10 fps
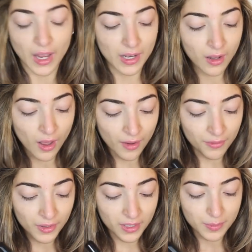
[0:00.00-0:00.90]
I
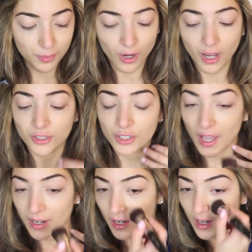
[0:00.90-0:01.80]
love this brush
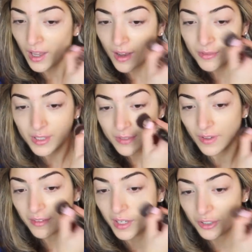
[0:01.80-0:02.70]
and I love this
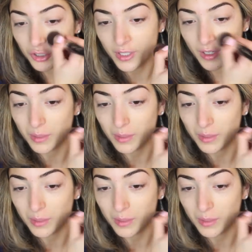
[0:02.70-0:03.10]
foundation.